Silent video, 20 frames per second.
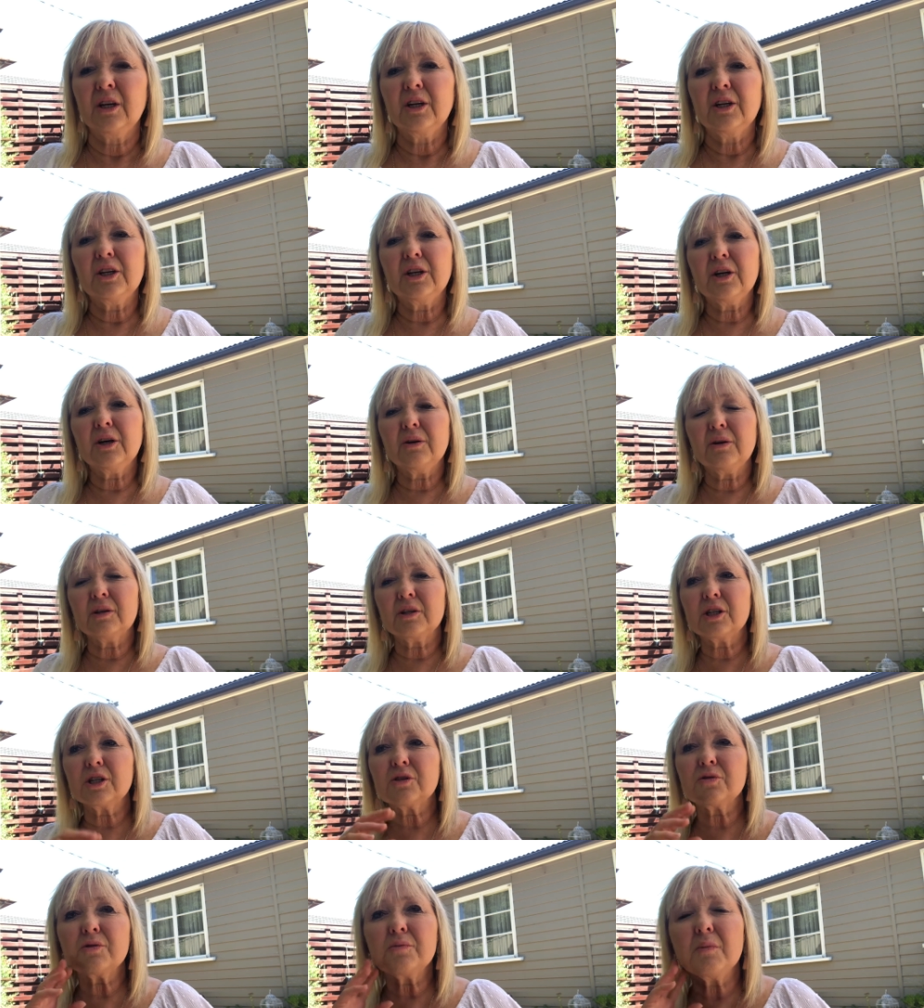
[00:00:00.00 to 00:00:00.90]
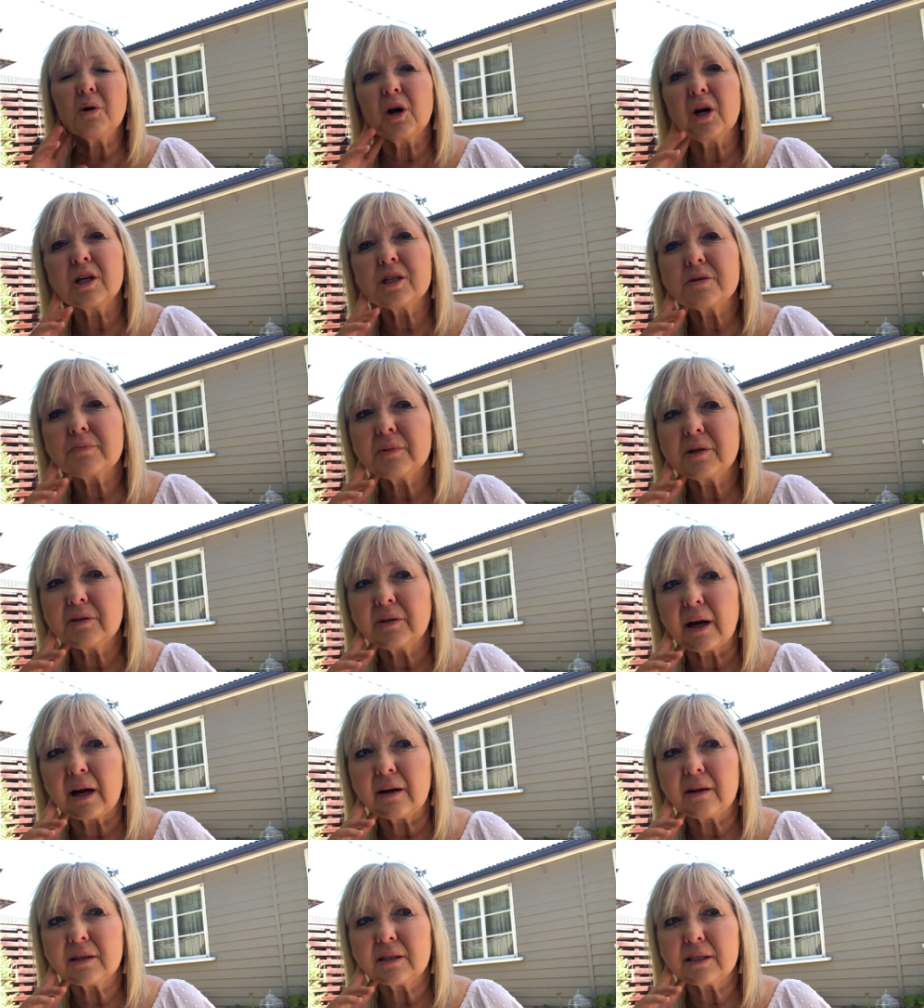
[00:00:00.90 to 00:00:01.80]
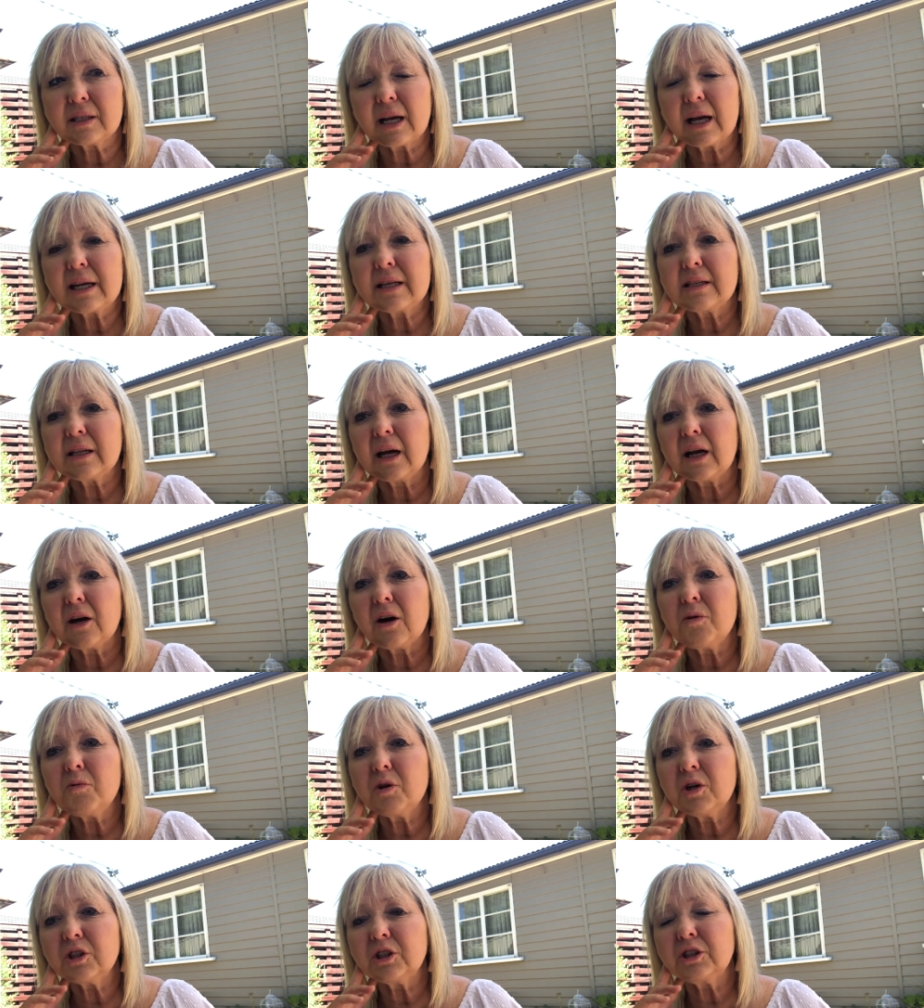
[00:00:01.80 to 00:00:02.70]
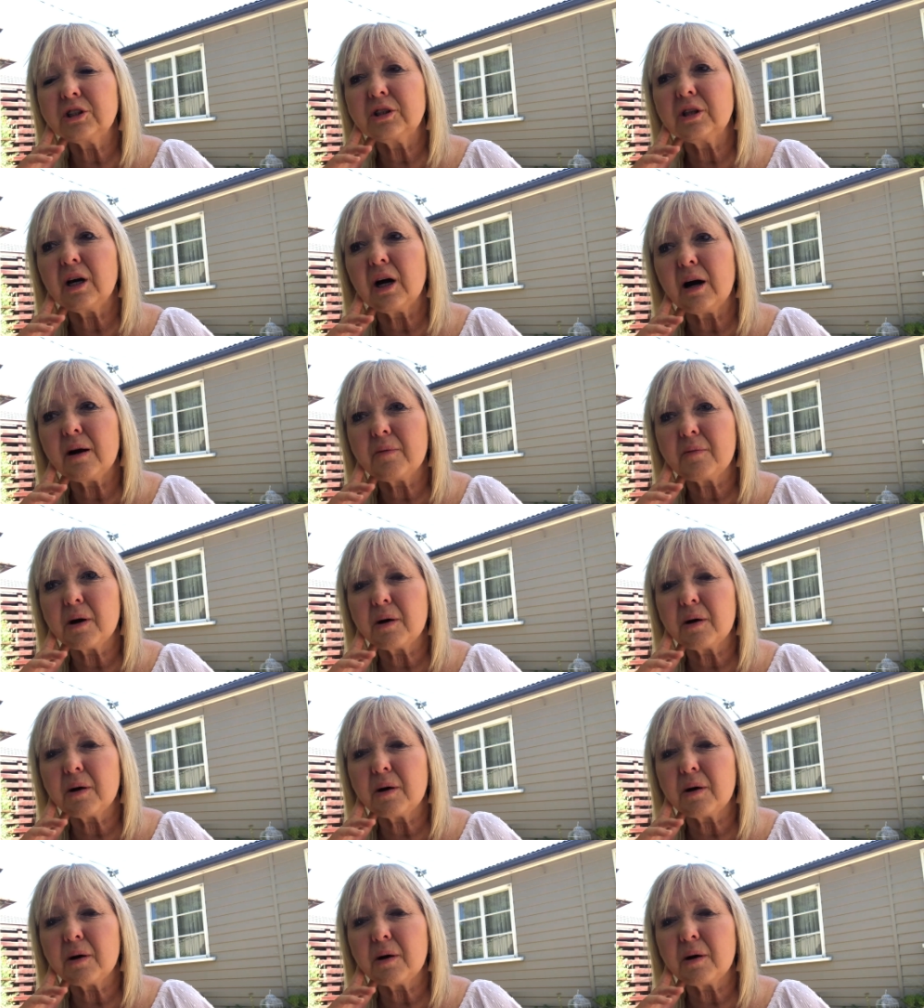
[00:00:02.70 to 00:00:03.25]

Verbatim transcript: You know, it just reminds me that saying that I watched um,